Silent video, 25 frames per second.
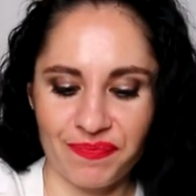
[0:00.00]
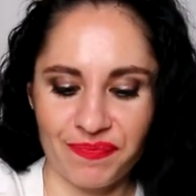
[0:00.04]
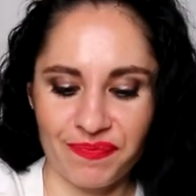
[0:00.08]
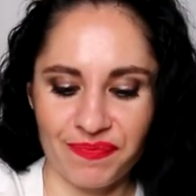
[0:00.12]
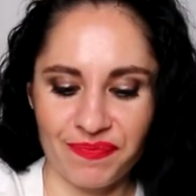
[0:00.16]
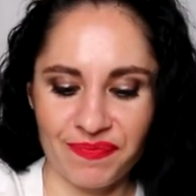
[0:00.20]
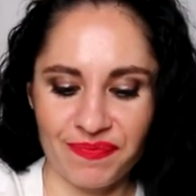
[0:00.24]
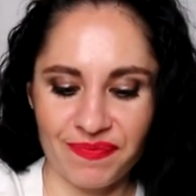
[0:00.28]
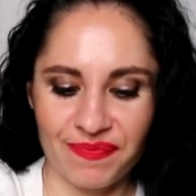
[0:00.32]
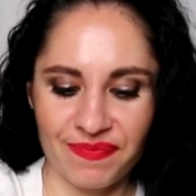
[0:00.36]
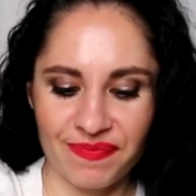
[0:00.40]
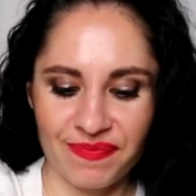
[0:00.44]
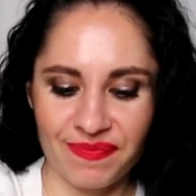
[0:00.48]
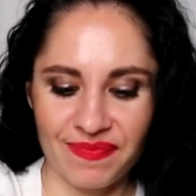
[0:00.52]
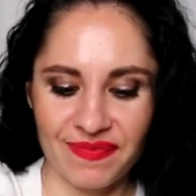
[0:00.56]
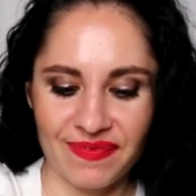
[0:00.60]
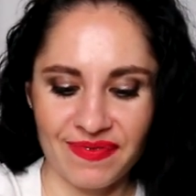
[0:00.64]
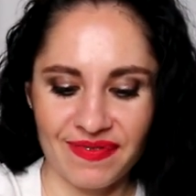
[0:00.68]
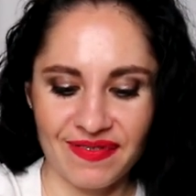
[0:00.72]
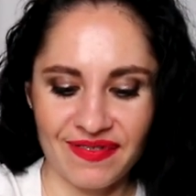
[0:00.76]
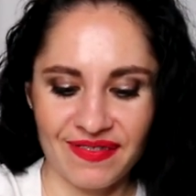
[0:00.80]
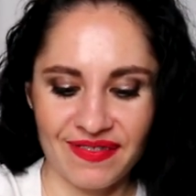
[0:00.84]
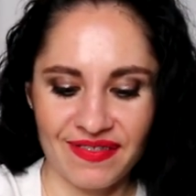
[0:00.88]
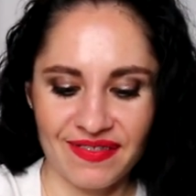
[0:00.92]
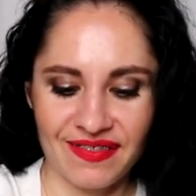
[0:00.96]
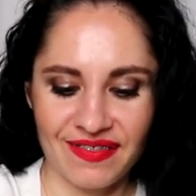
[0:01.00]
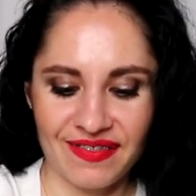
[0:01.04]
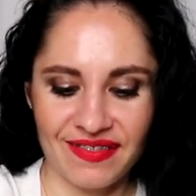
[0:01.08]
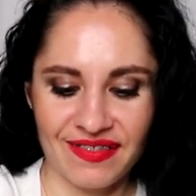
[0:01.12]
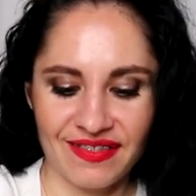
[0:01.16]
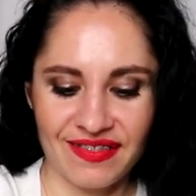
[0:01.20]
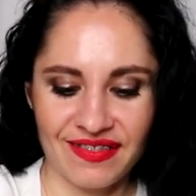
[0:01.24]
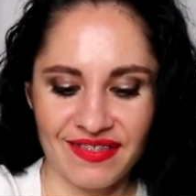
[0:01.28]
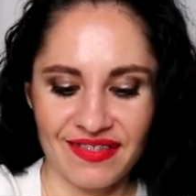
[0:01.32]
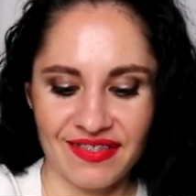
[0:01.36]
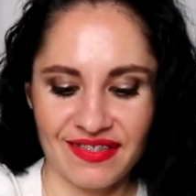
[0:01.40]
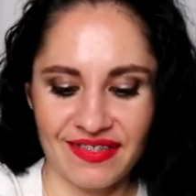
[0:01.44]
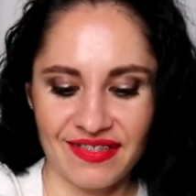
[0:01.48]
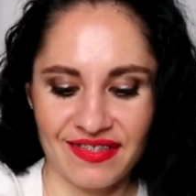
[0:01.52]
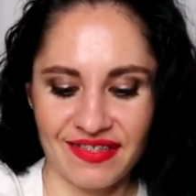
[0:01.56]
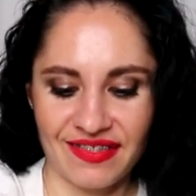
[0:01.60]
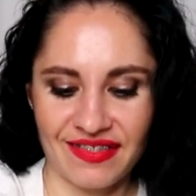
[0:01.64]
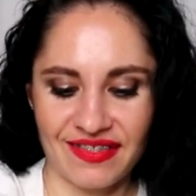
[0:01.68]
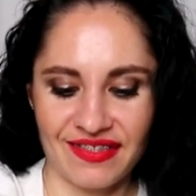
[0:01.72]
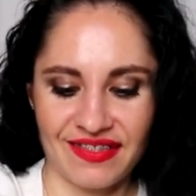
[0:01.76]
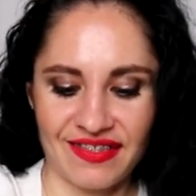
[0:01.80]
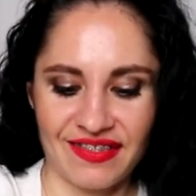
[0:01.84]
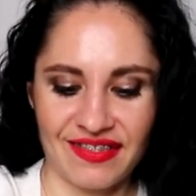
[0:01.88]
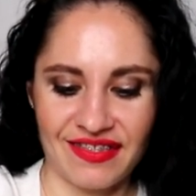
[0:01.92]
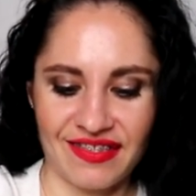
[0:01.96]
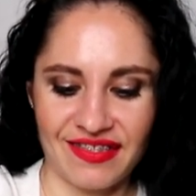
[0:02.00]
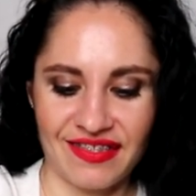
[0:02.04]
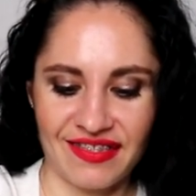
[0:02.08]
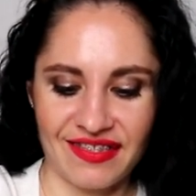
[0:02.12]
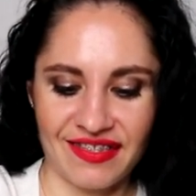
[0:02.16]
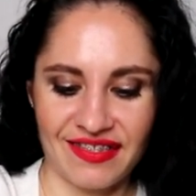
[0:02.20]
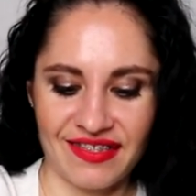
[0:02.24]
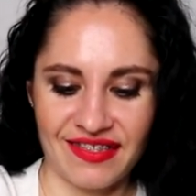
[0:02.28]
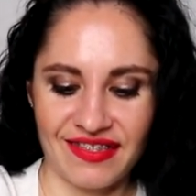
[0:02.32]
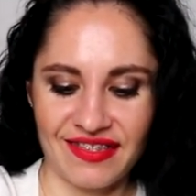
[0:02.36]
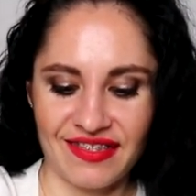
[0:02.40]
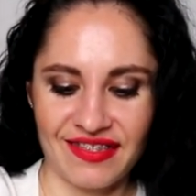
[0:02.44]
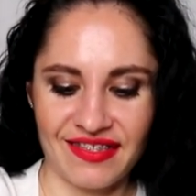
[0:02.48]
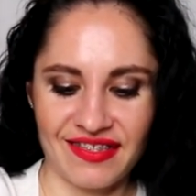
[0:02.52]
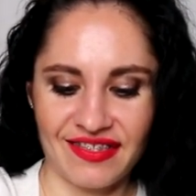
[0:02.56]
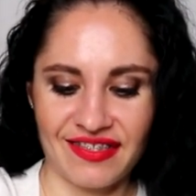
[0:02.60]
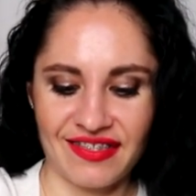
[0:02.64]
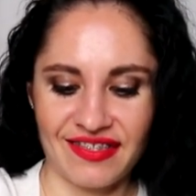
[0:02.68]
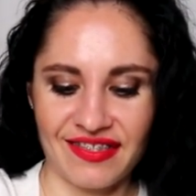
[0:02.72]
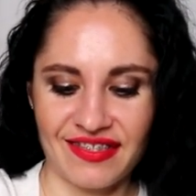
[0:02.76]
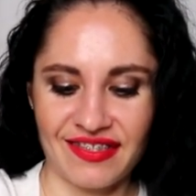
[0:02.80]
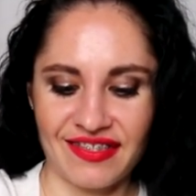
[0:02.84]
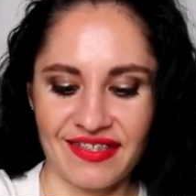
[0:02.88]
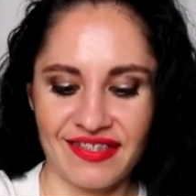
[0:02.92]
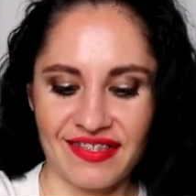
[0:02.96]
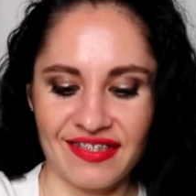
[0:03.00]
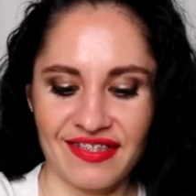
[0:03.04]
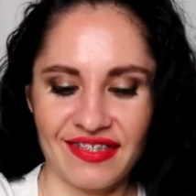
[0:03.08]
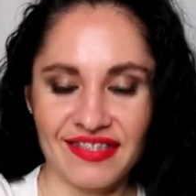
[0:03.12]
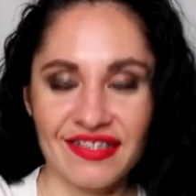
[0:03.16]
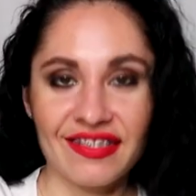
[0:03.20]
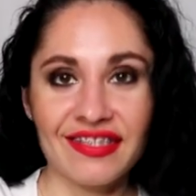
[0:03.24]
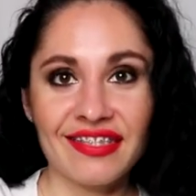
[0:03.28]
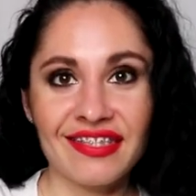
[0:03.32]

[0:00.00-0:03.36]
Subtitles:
(silence)